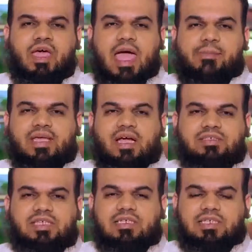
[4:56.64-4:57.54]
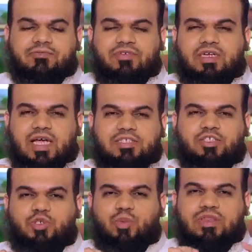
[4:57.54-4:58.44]
And because they differed as
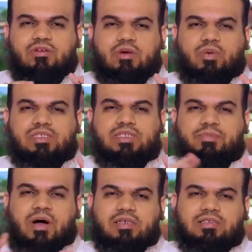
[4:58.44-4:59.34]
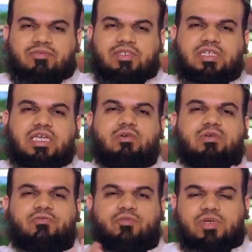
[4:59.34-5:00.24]
to whether it was a part of a day
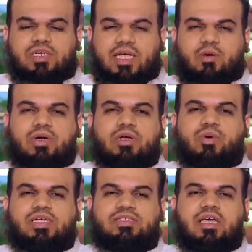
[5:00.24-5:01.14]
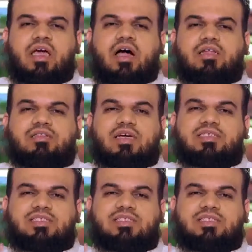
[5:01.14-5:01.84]
or a full day or what it was, Allah